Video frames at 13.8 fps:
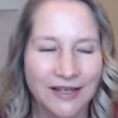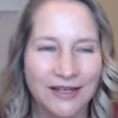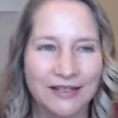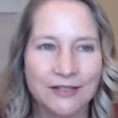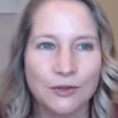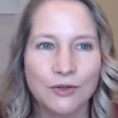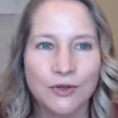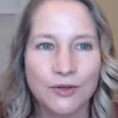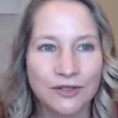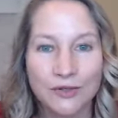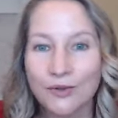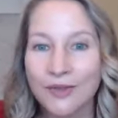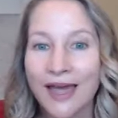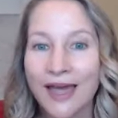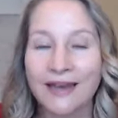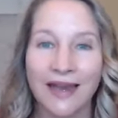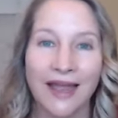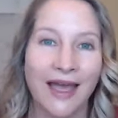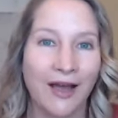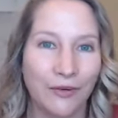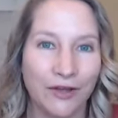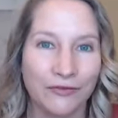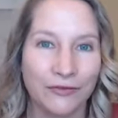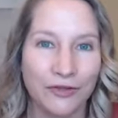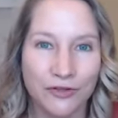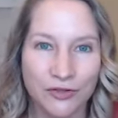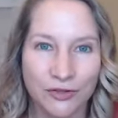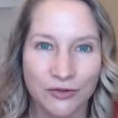So you can do that now if
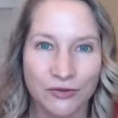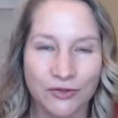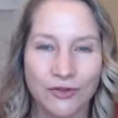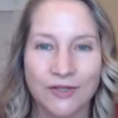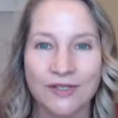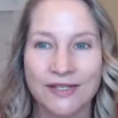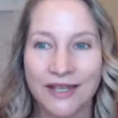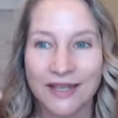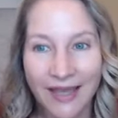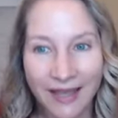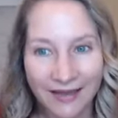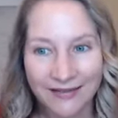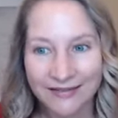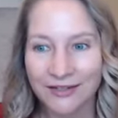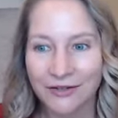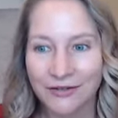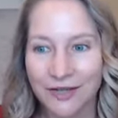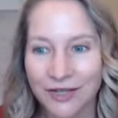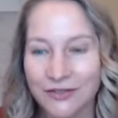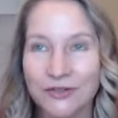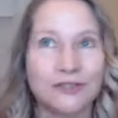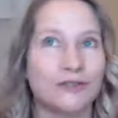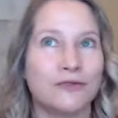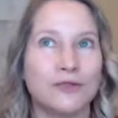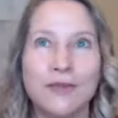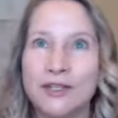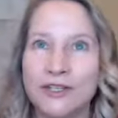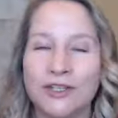you choose. You can say yes, yes to yourself,
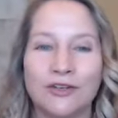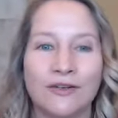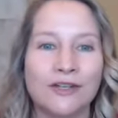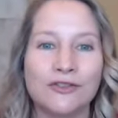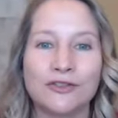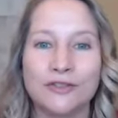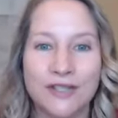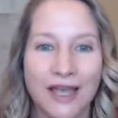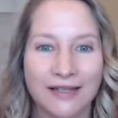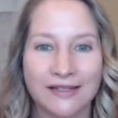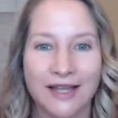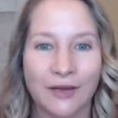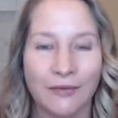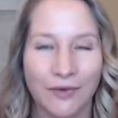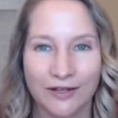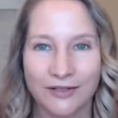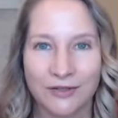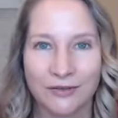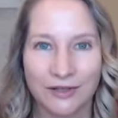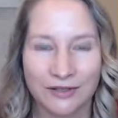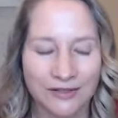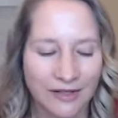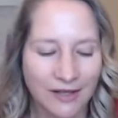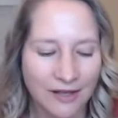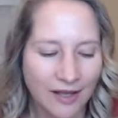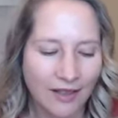speak to your angels. Yes, I want to do this.